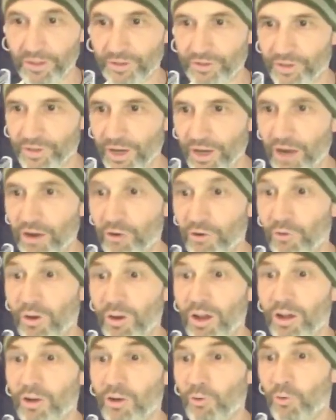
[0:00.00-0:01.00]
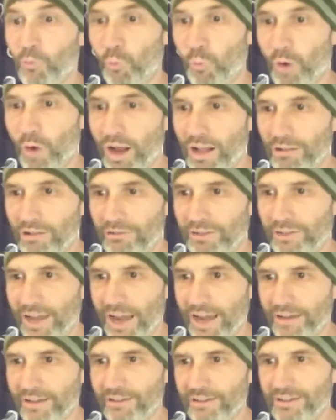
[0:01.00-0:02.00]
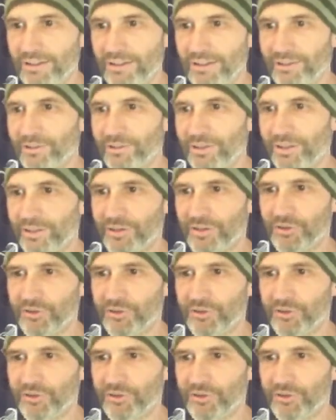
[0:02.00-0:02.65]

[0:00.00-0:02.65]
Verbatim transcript: So well done to the